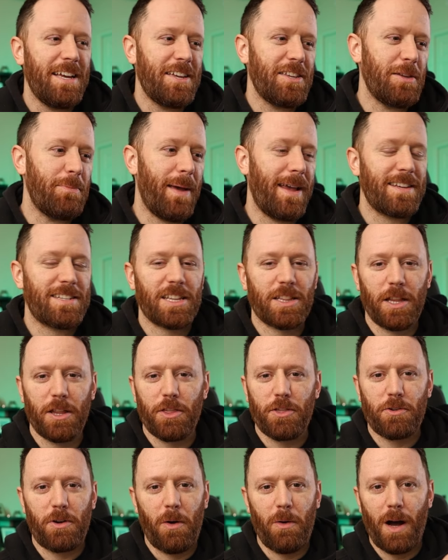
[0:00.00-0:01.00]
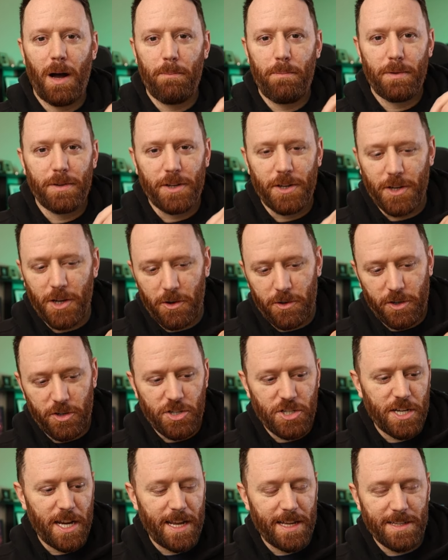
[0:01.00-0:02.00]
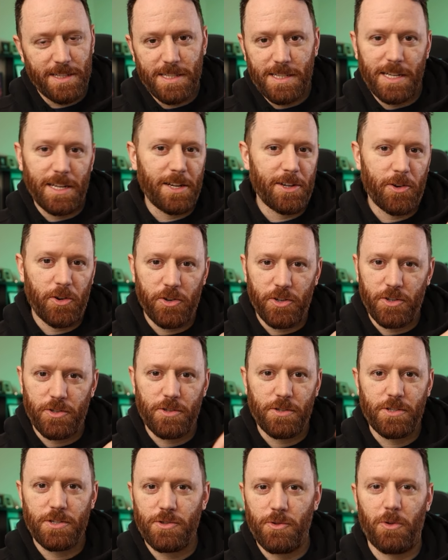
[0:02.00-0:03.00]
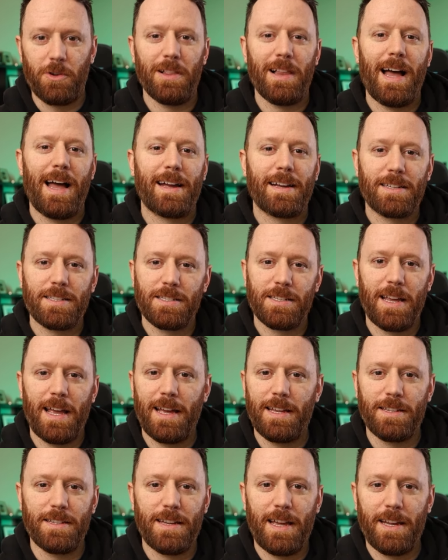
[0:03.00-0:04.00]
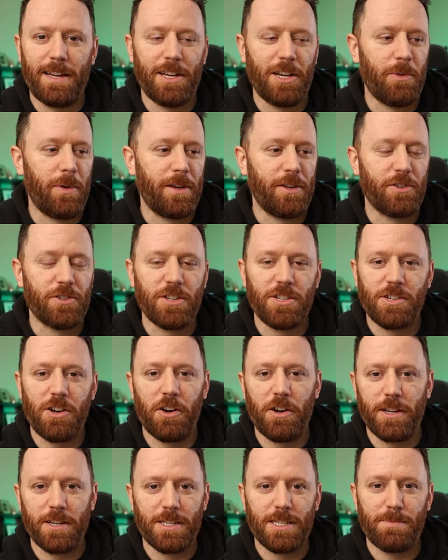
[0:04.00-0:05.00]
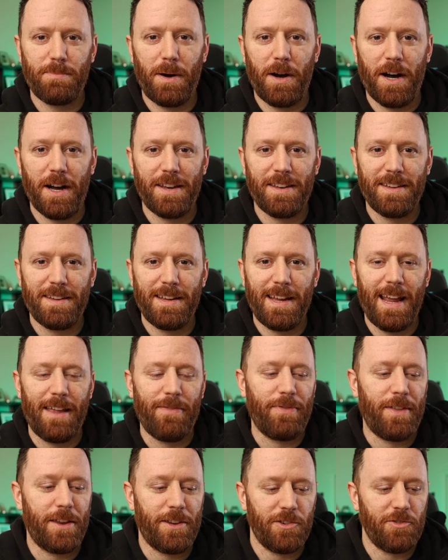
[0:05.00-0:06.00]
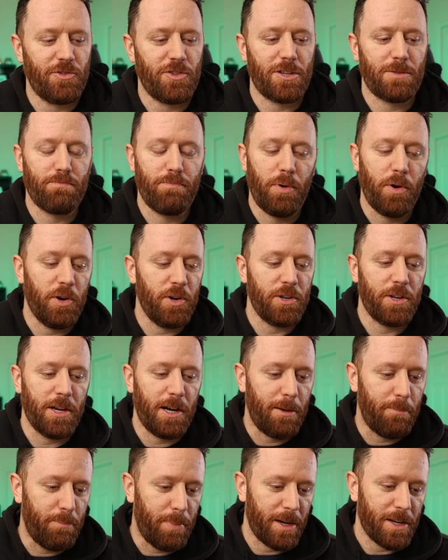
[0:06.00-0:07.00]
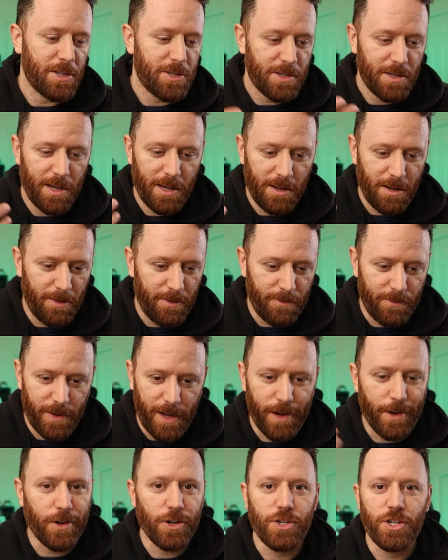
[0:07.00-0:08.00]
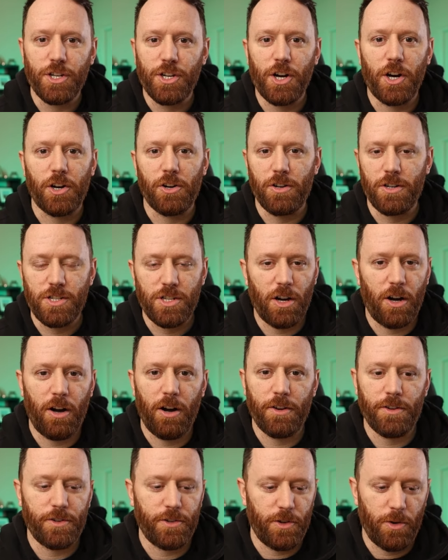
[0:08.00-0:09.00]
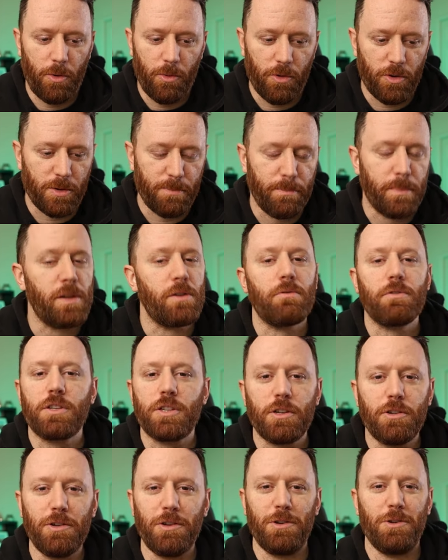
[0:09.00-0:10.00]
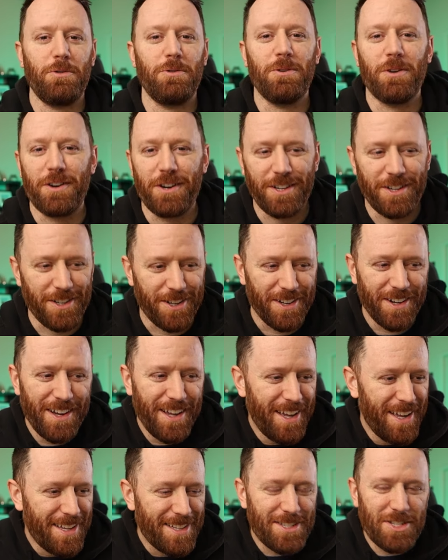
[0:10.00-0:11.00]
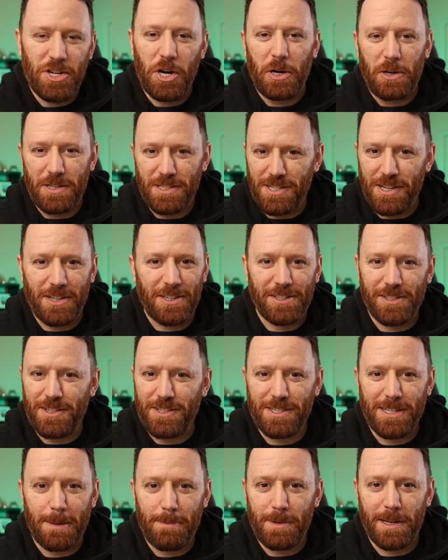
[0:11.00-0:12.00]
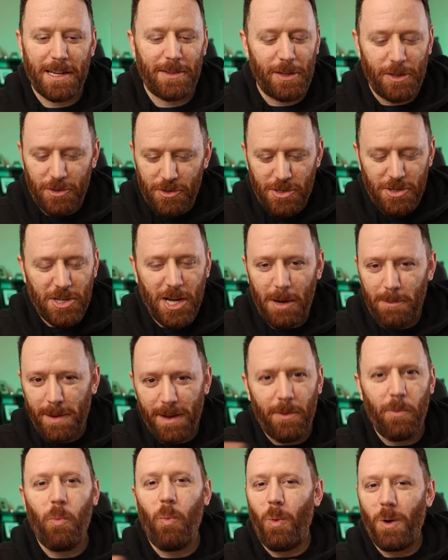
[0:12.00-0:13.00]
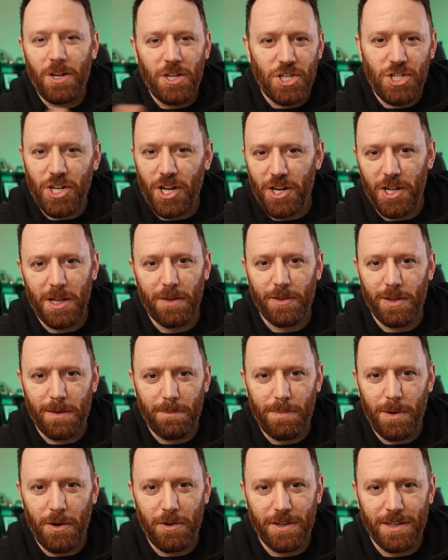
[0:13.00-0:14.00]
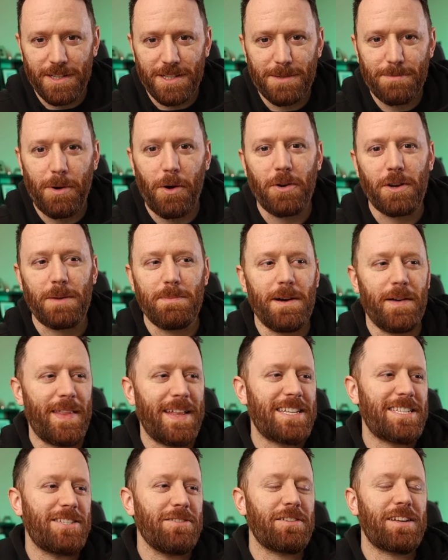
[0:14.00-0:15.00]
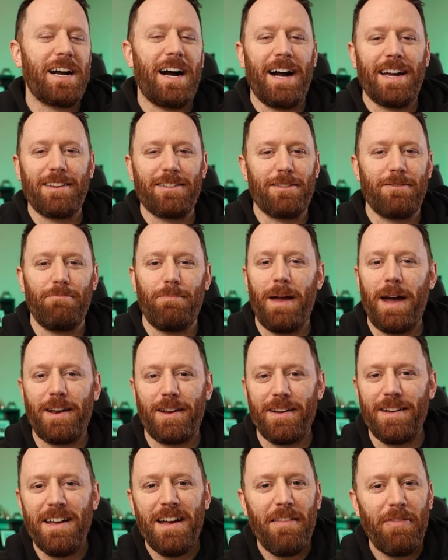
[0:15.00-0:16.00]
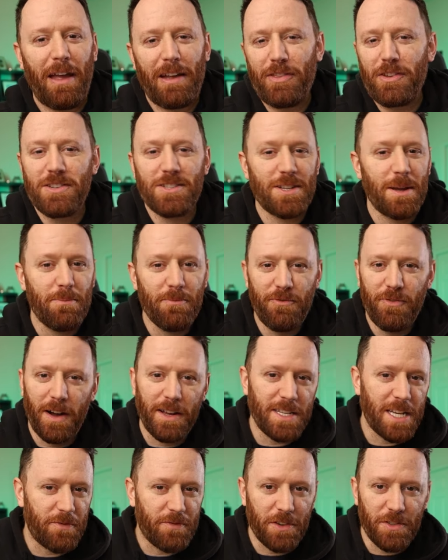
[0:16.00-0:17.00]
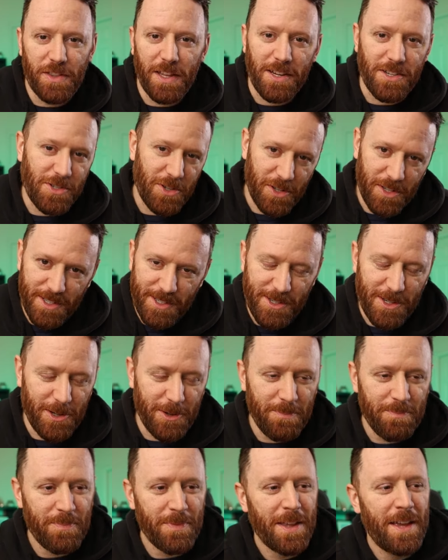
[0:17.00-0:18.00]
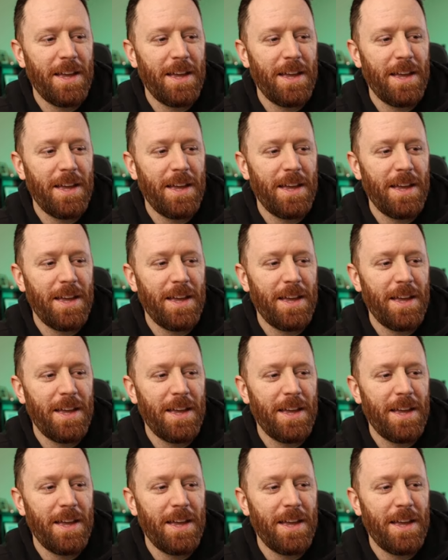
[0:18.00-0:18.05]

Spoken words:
you basically throw up, you know, your Chansey or your Snorlax at, you know, in your starting spot, and then you just put a bunch of energy cards on your Mewtwo or your Charizard or something, and then you just come in and one-shot all of your opponent's Pokemon. That's still kind of the meta. Like, there's some fun, different things you can do.